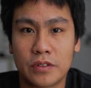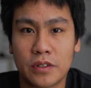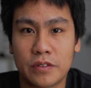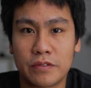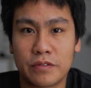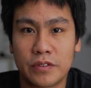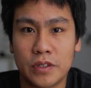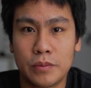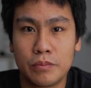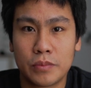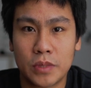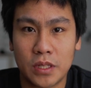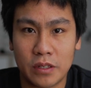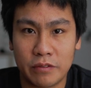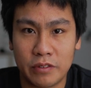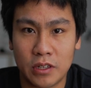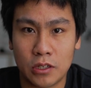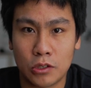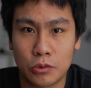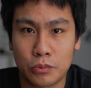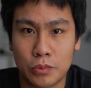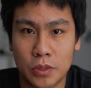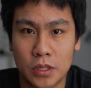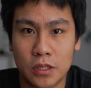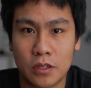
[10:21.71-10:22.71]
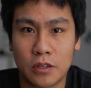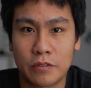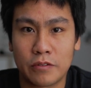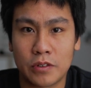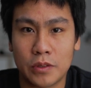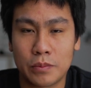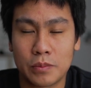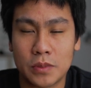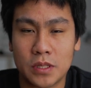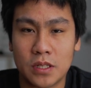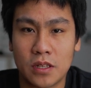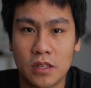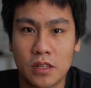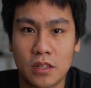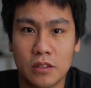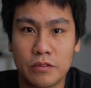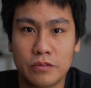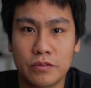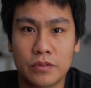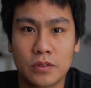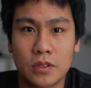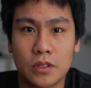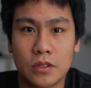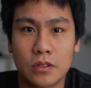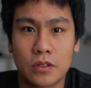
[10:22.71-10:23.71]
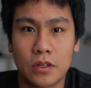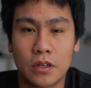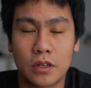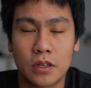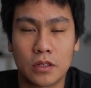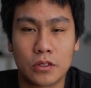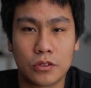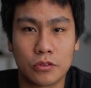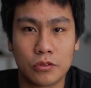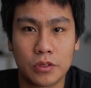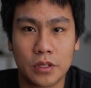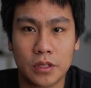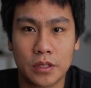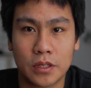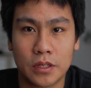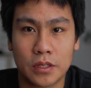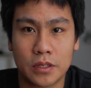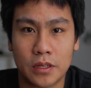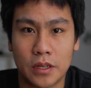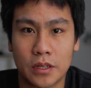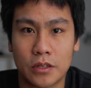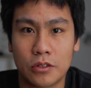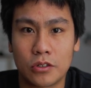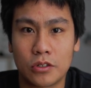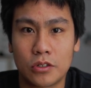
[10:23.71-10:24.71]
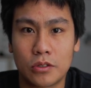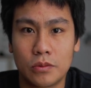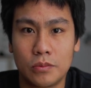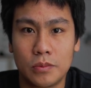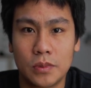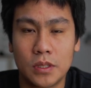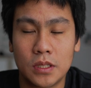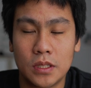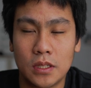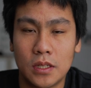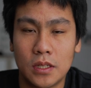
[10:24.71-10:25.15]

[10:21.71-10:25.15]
film development of himself, doing it at home.